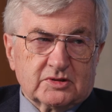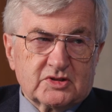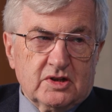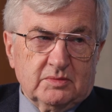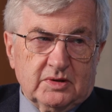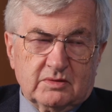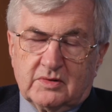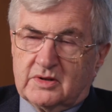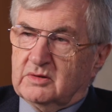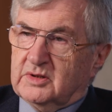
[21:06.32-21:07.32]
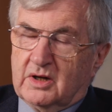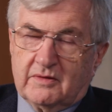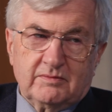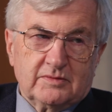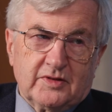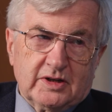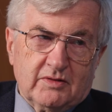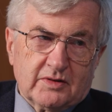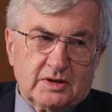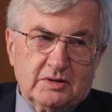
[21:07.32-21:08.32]
German with only, I'm afraid,
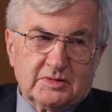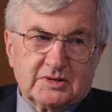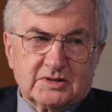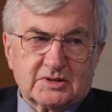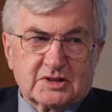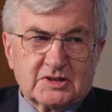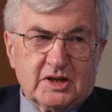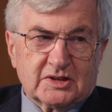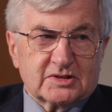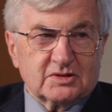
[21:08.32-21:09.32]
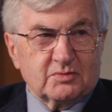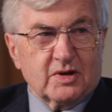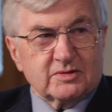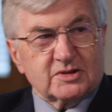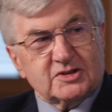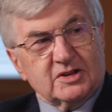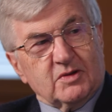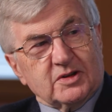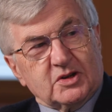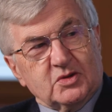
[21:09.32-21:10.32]
rather limited success. Perhaps I should say it's
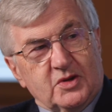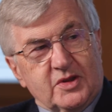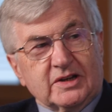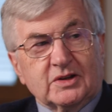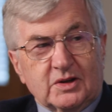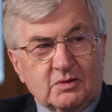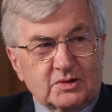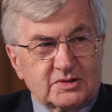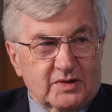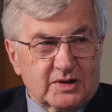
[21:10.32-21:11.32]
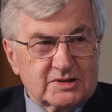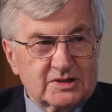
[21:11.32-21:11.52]
a rather good thing that it wasn't very